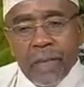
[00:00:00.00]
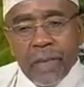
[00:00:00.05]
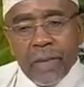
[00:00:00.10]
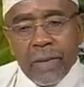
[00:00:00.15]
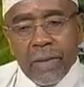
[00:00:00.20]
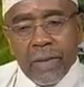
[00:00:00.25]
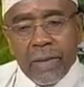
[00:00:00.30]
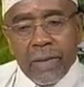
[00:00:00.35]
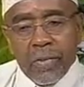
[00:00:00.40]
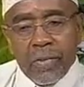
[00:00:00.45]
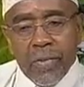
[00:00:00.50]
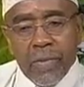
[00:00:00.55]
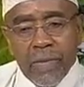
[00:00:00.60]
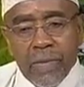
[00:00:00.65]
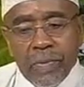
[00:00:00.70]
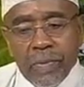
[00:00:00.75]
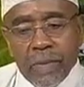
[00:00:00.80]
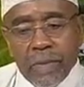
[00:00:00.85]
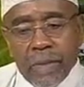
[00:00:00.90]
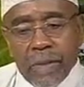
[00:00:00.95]
uh, these are
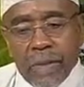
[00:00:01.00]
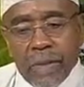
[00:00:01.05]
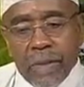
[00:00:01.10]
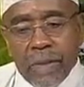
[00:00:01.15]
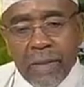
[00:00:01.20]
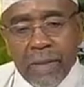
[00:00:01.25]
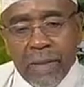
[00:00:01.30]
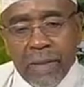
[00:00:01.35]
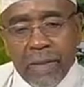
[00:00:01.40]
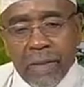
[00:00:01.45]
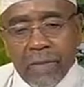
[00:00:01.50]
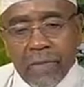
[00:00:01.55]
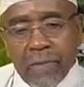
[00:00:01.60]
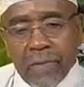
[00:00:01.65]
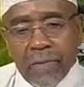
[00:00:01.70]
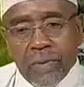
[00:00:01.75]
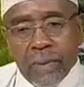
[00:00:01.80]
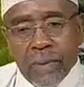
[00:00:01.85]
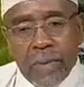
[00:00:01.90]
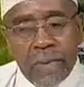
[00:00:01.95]
people that are
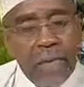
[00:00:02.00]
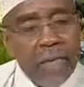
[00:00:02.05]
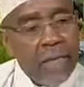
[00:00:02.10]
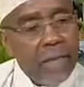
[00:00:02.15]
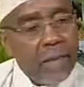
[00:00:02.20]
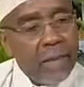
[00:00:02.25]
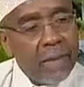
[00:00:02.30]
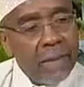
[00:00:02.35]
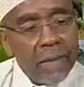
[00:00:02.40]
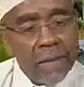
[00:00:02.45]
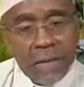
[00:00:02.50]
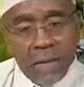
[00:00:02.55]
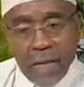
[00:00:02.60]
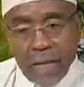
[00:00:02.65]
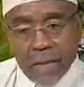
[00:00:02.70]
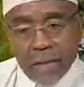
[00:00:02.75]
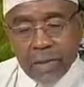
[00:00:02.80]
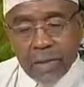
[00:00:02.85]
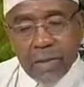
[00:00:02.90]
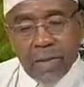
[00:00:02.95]
dealing with a land that
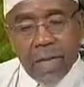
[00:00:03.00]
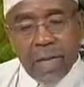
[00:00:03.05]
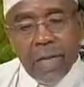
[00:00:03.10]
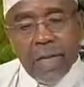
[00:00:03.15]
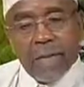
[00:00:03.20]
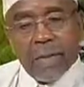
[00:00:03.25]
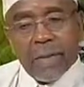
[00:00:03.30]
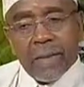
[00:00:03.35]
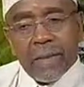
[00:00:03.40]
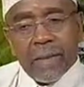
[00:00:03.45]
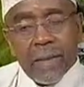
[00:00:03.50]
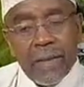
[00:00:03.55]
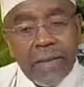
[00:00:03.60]
is occupied,